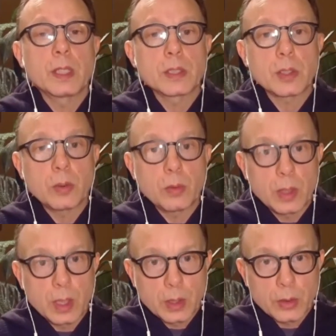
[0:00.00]

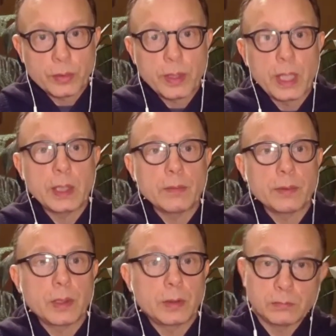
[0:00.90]
So create a
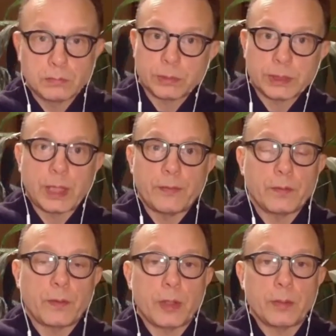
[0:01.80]
real safe
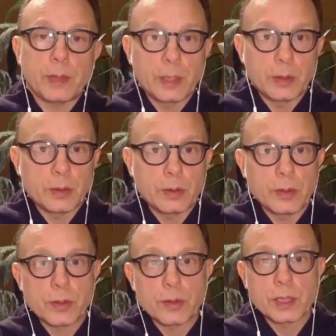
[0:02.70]
environment.
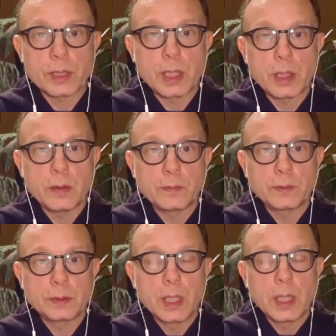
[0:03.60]
Introduce yourselves.